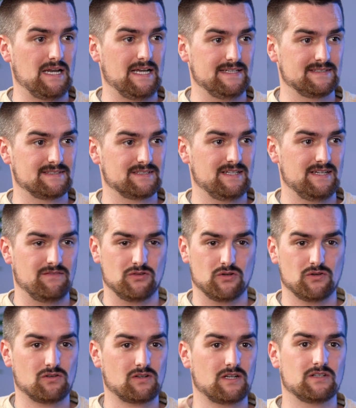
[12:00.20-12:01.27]
place. If you're
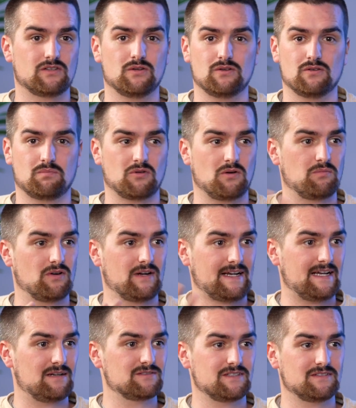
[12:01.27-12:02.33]
not going to do your proper
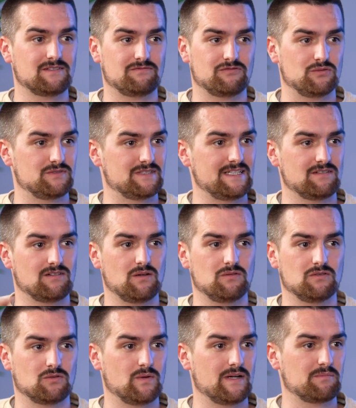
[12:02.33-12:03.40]
accounting through Xero
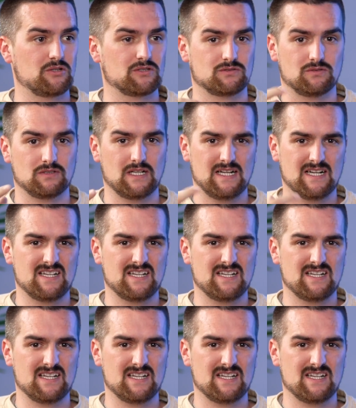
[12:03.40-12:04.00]
or QuickBooks or